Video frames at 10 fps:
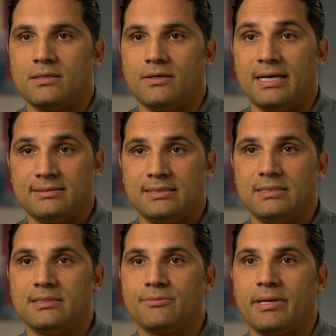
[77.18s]
uh,
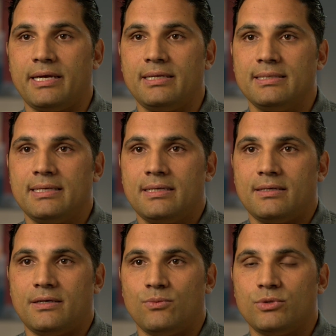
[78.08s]
LCD display,
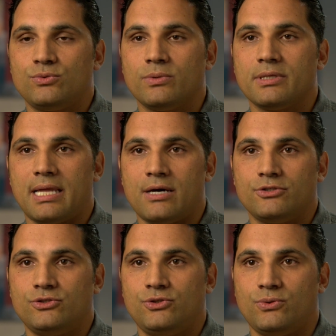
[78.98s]
uh, which will allow
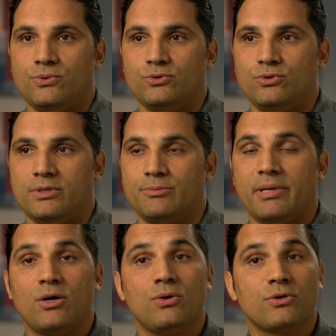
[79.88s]
us to, to display a whole